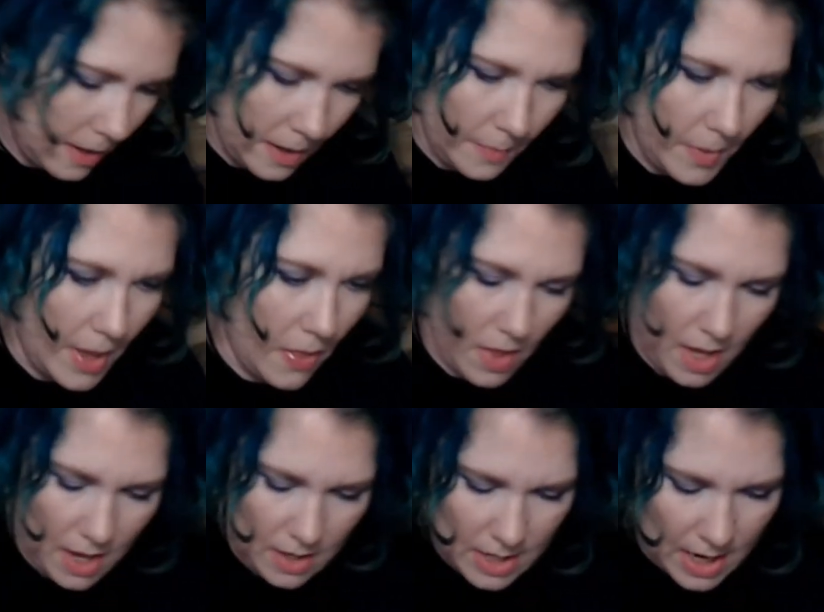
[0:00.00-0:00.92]
And
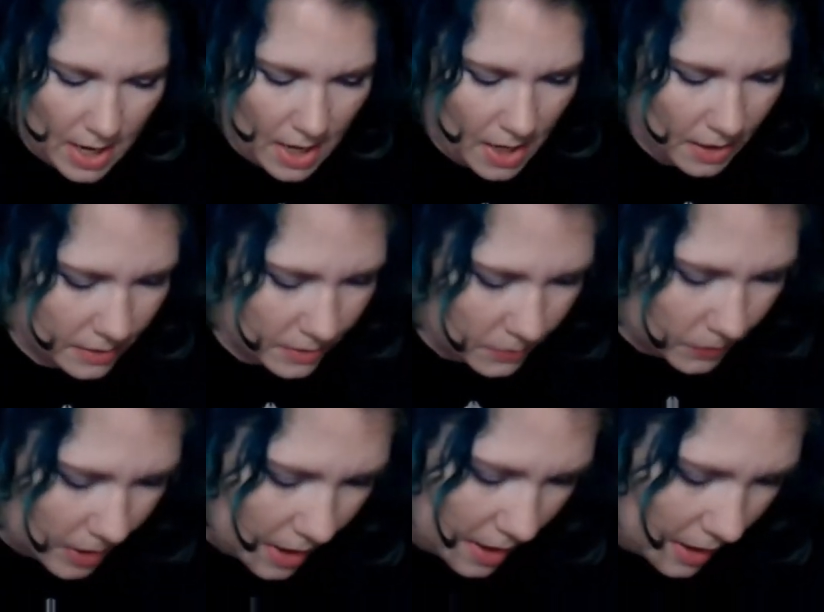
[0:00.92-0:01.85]
then next we
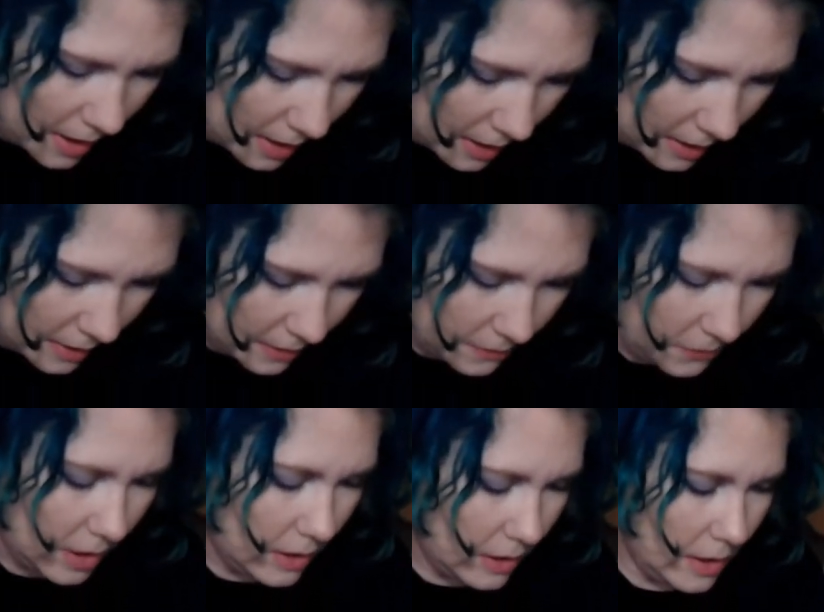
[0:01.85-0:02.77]
have
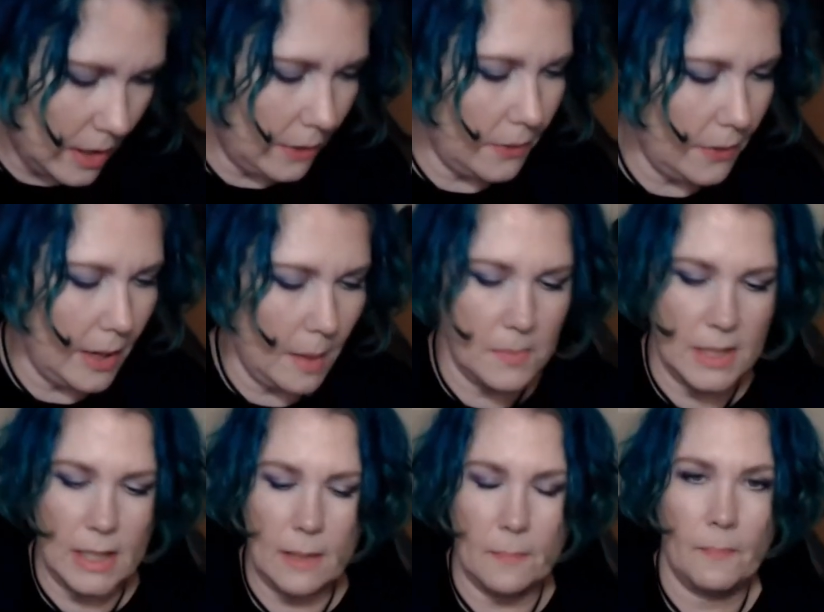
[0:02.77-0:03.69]
another
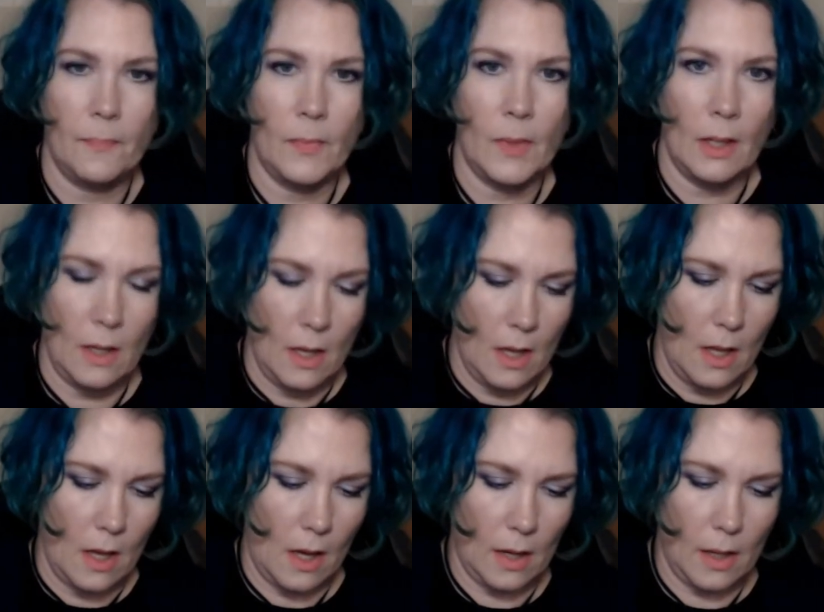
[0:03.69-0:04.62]
empty,
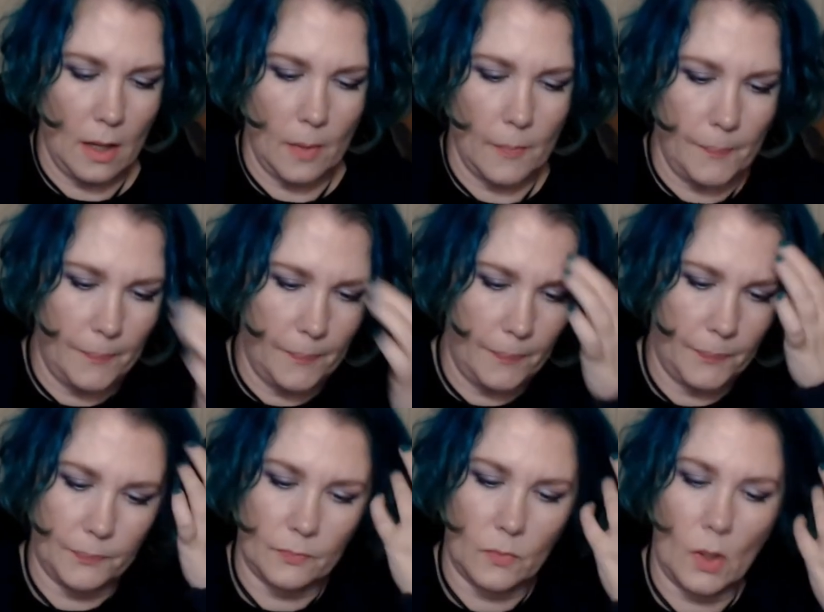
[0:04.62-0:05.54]

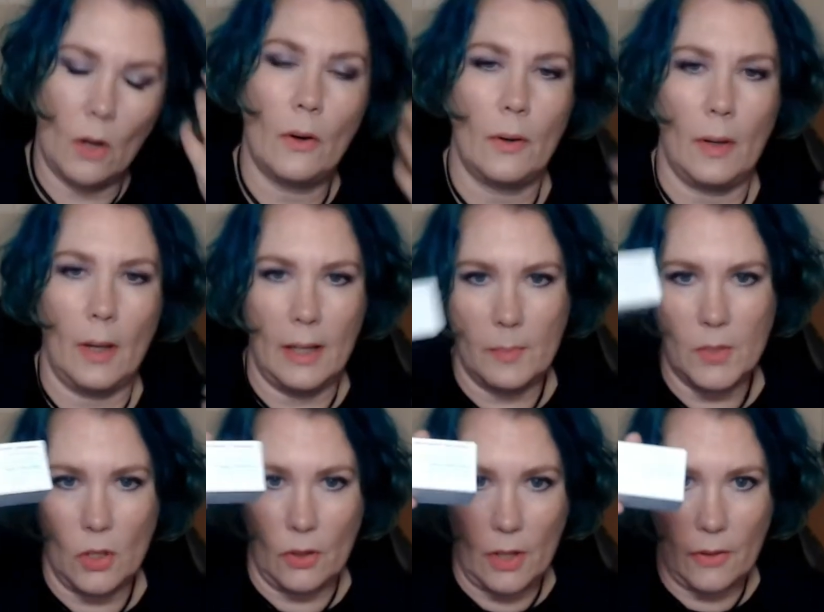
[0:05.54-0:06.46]

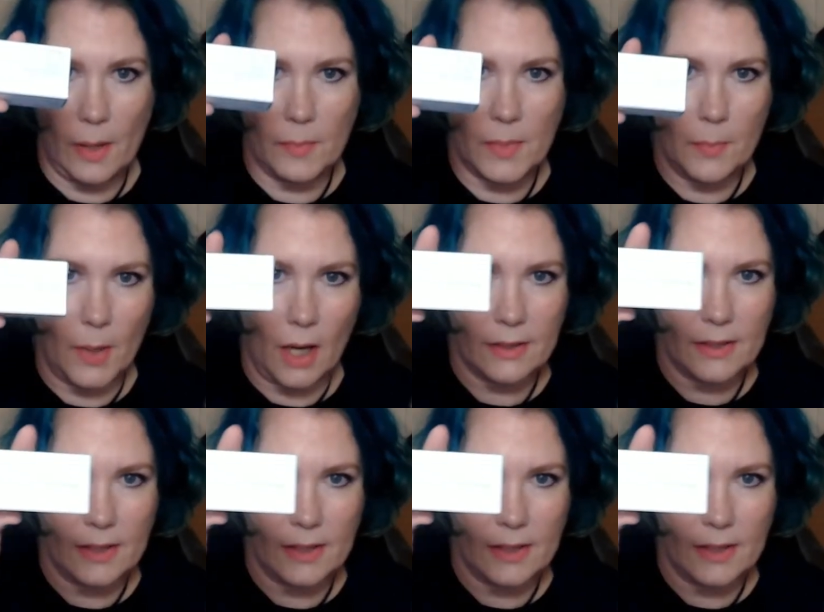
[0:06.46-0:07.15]
another empty box, not